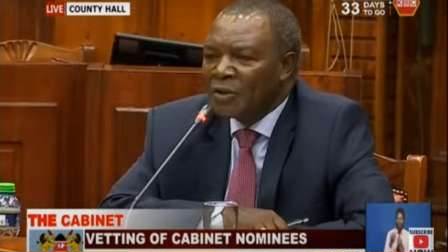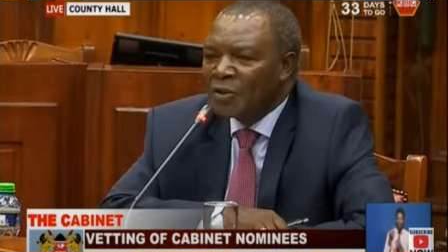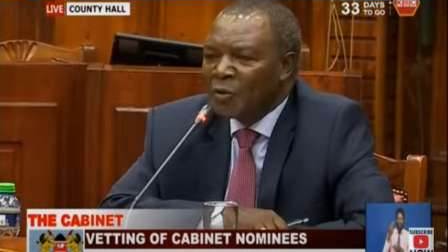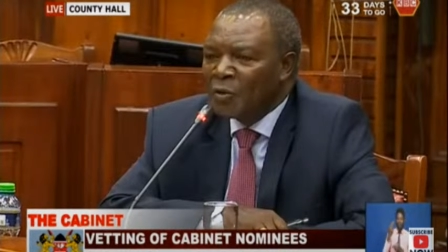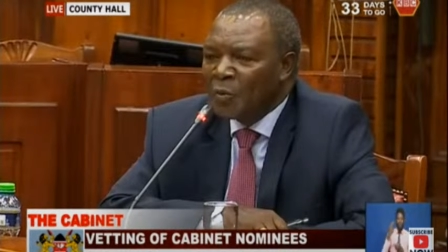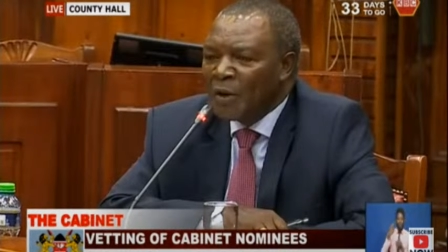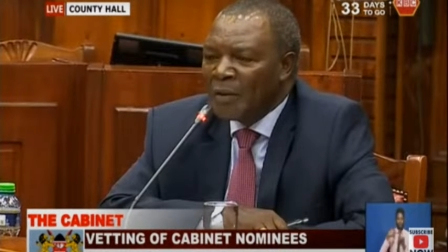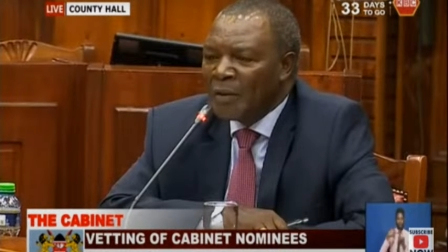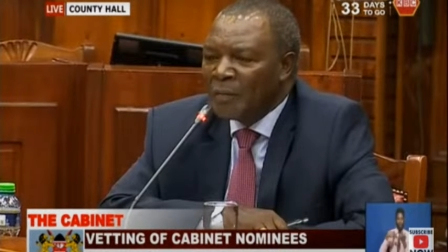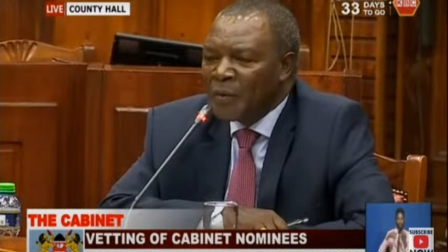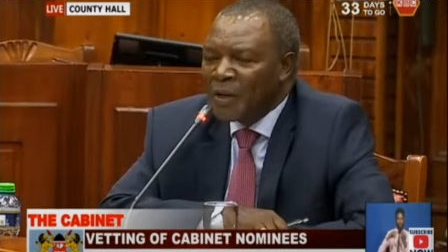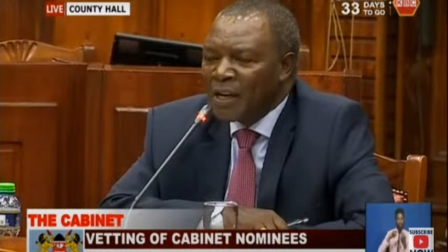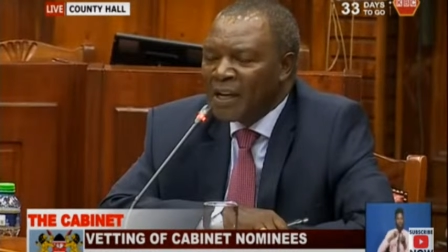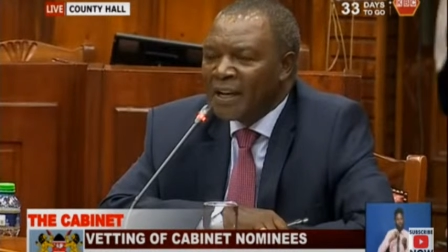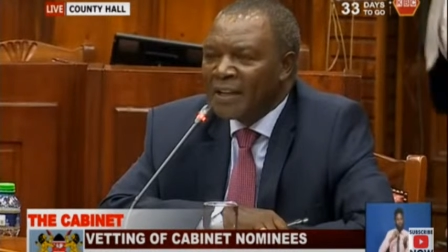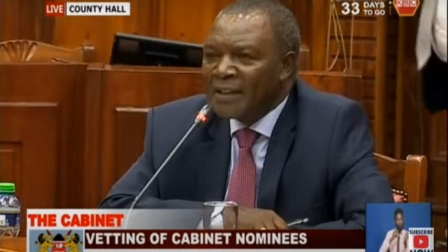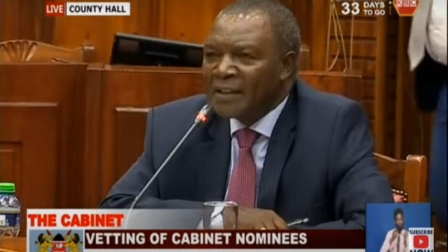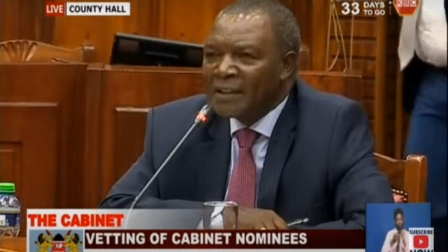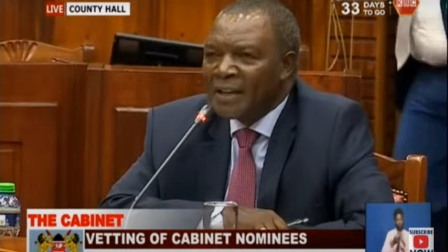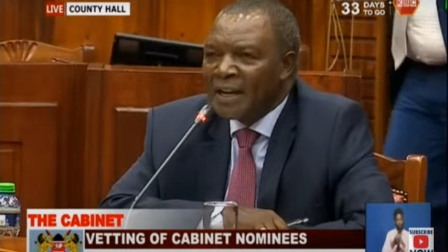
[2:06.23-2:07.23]
So my
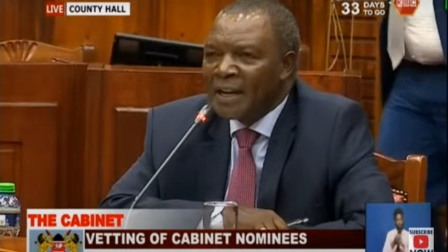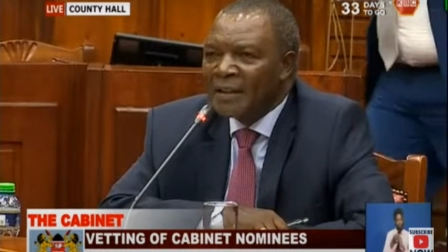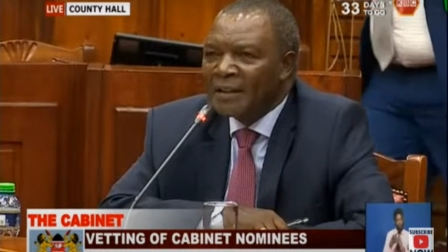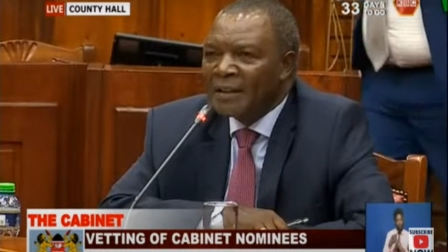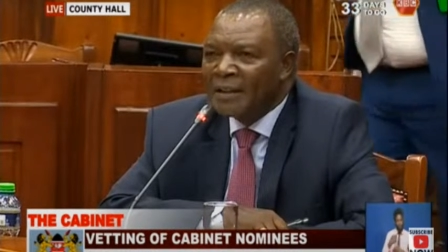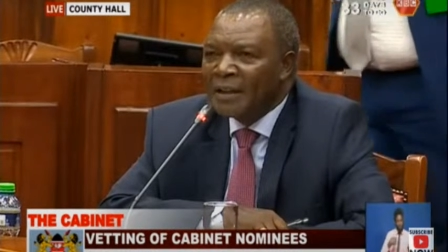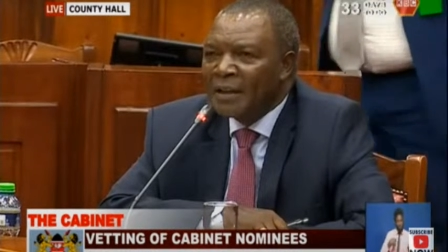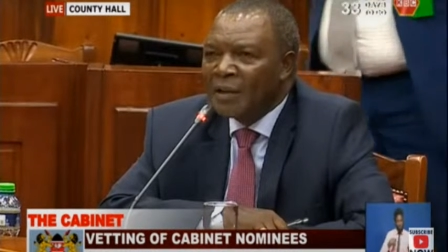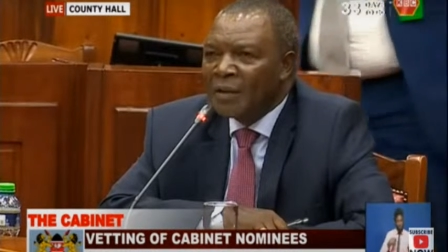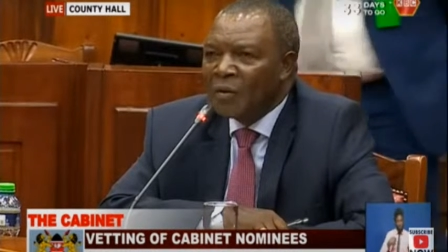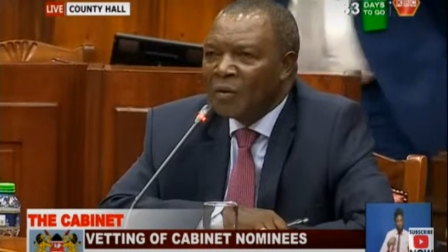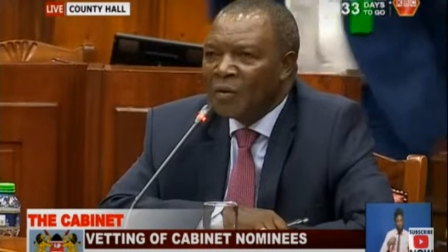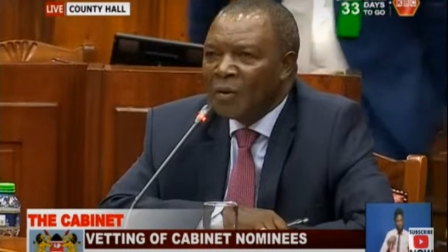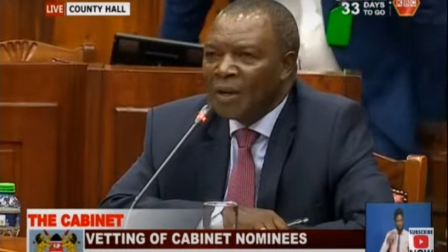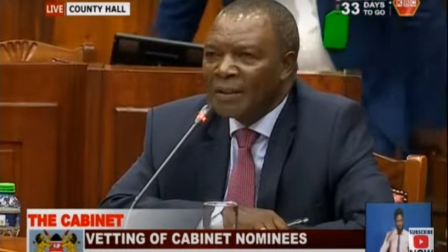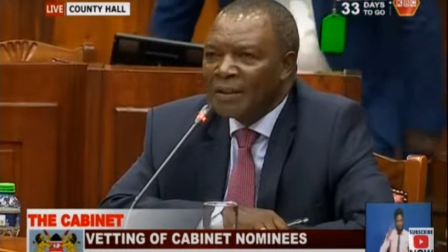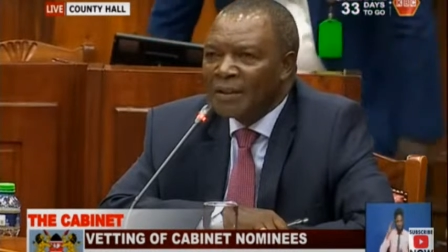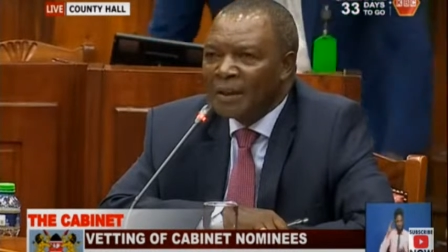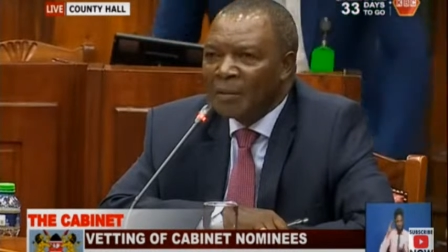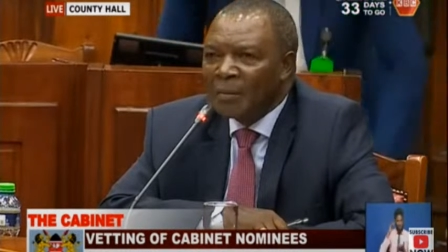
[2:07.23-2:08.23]
prayer is that
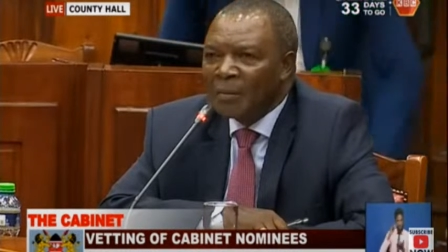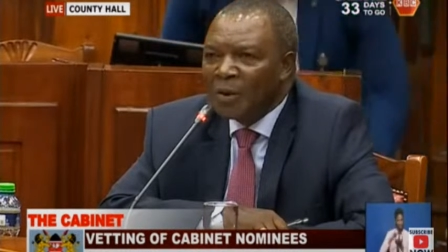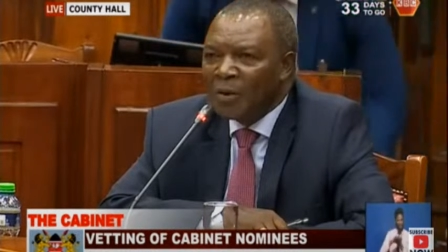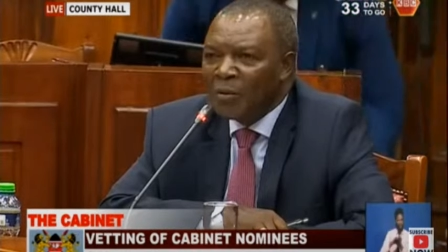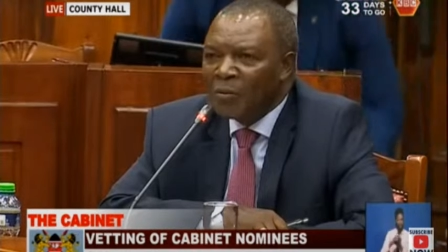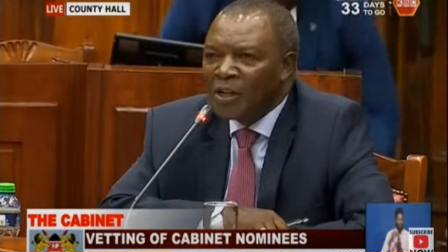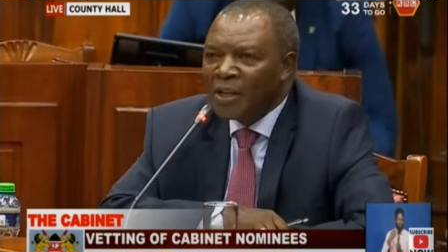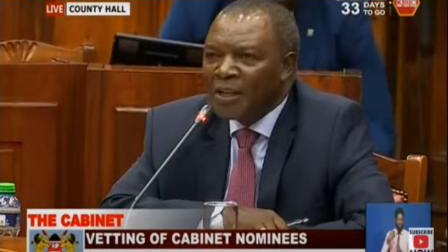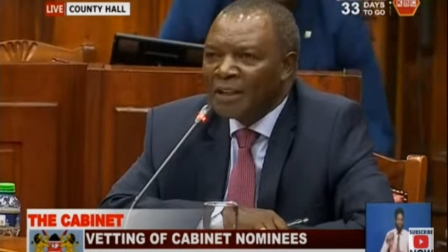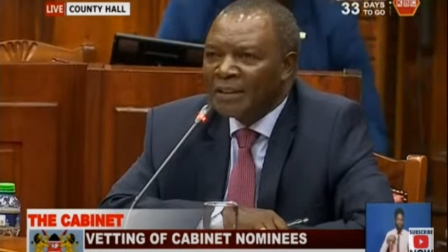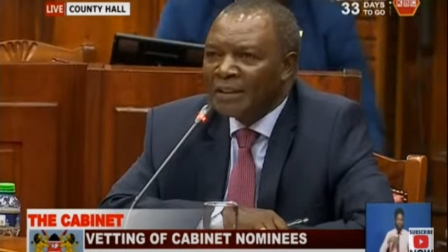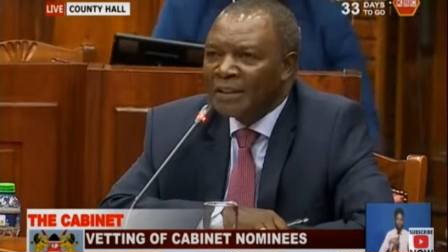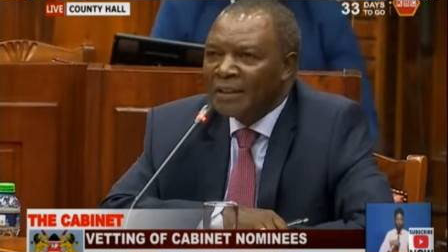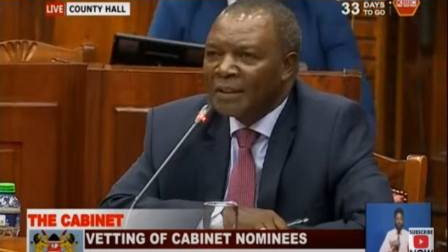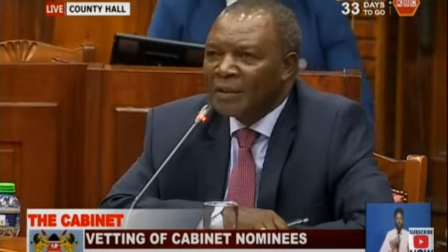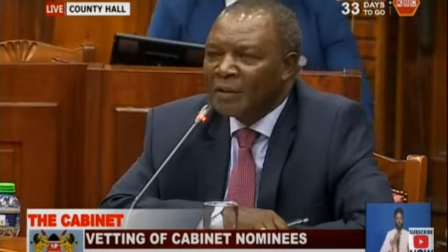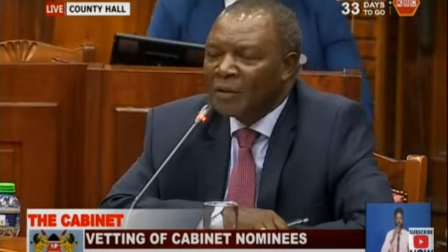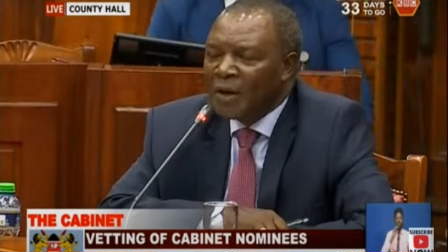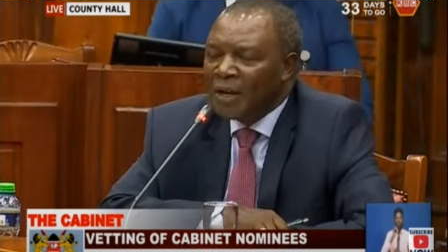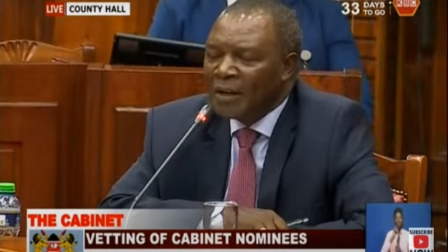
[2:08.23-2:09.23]
once I'm nominated,